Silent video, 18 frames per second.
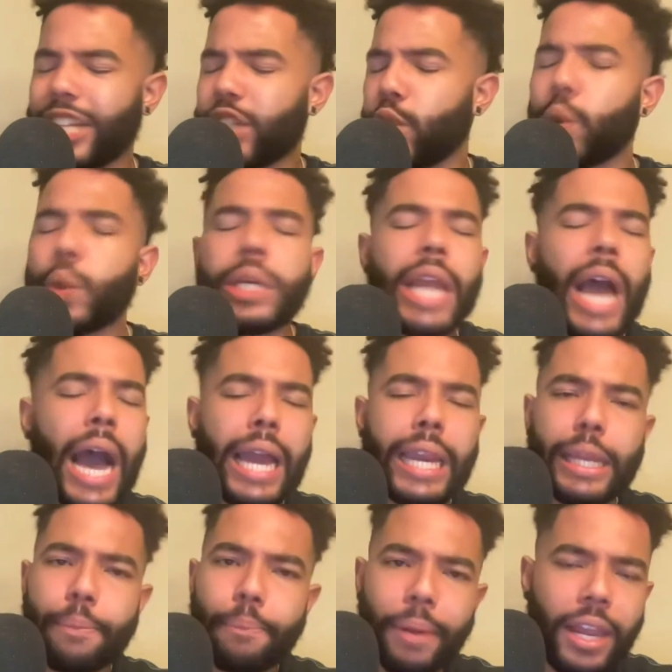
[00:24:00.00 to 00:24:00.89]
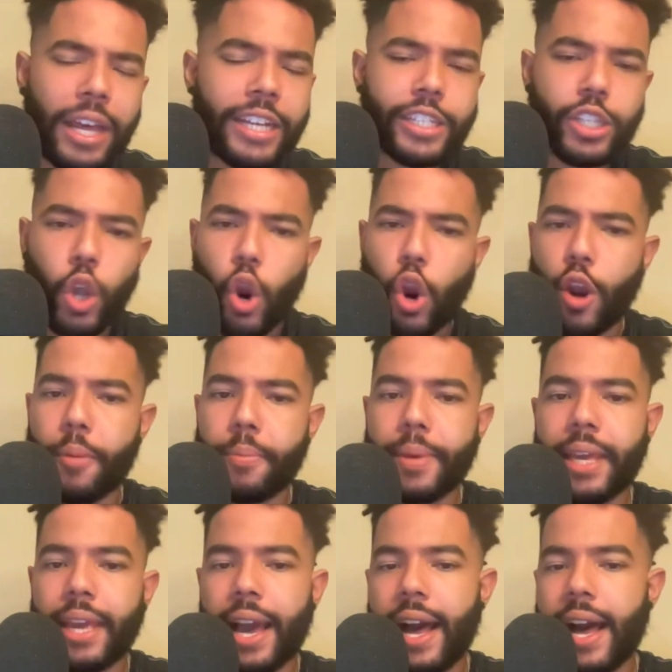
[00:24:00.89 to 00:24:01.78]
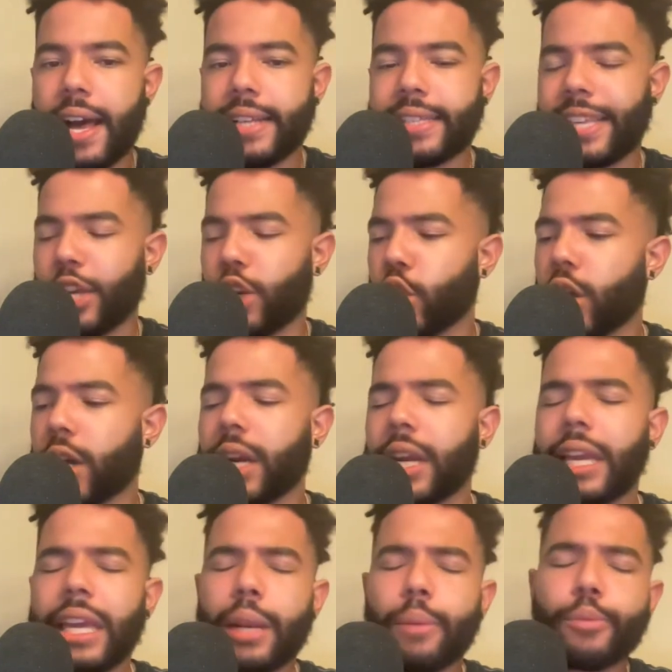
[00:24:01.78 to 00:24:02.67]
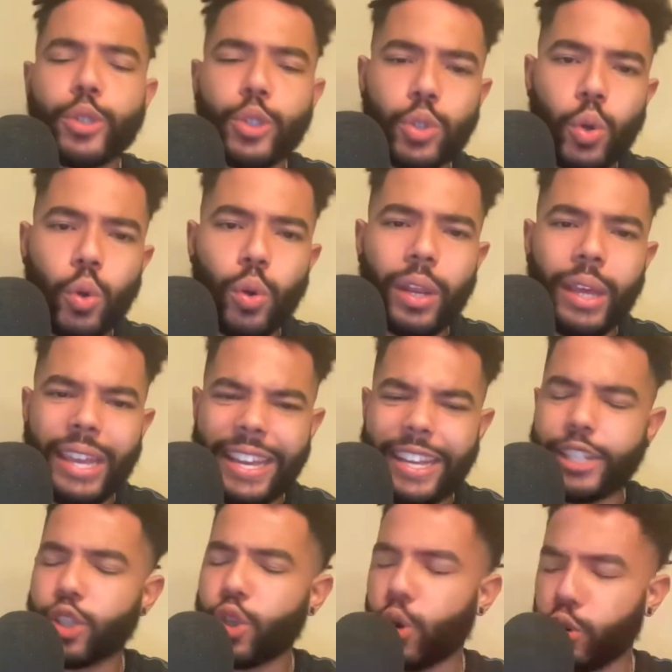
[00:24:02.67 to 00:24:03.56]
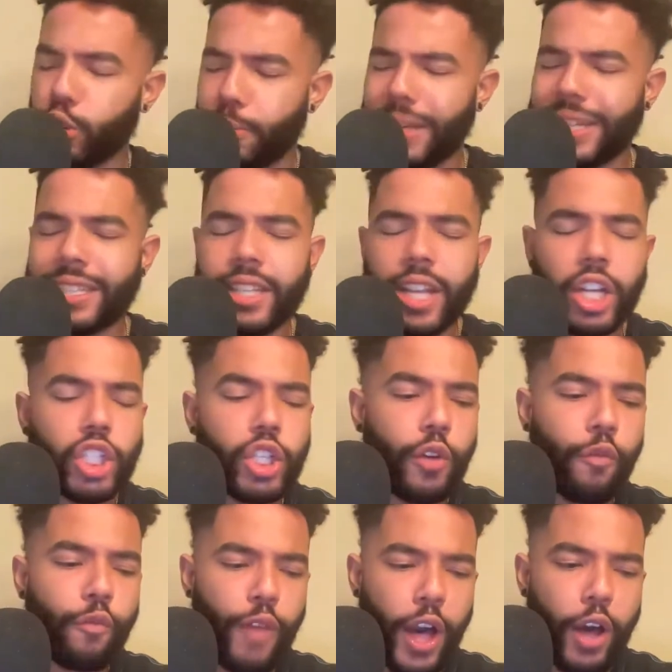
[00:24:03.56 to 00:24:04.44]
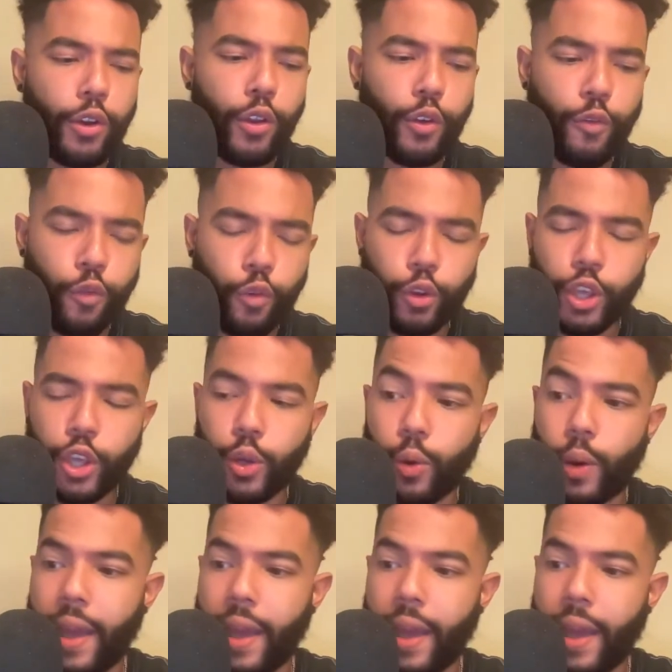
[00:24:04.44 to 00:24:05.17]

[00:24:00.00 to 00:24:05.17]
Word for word: you 90 plus RBIs, and you're going to get him so late. He's going to be such a value for you.